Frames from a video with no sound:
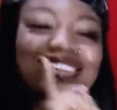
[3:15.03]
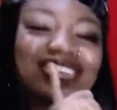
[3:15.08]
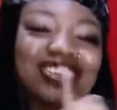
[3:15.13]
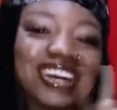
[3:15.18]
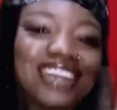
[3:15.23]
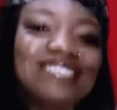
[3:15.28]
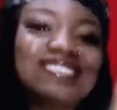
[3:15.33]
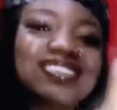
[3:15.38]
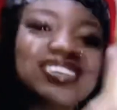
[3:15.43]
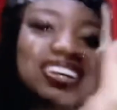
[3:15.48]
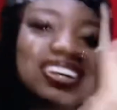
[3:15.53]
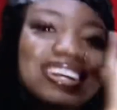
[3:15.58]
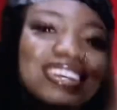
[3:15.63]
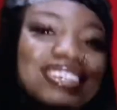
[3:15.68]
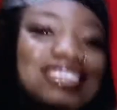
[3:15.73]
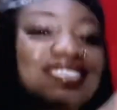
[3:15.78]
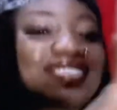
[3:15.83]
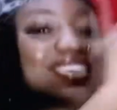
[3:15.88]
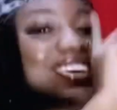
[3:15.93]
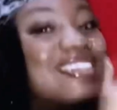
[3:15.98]
genuine
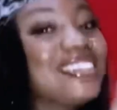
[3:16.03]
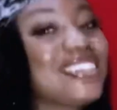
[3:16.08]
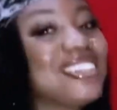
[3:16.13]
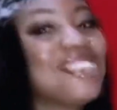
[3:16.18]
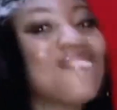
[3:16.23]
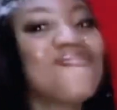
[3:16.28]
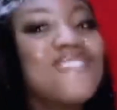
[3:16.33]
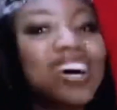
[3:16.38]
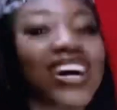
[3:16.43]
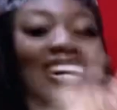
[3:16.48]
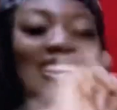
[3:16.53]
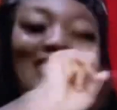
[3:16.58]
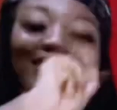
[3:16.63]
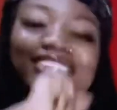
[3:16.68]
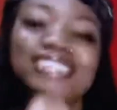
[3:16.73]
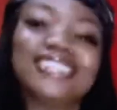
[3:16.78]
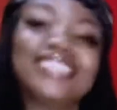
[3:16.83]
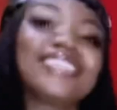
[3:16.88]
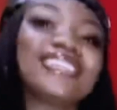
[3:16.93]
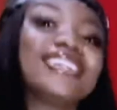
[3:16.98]
interest
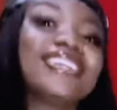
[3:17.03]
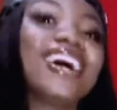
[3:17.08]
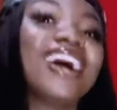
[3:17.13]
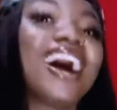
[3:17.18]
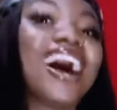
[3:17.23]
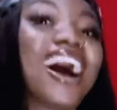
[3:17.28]
in mind.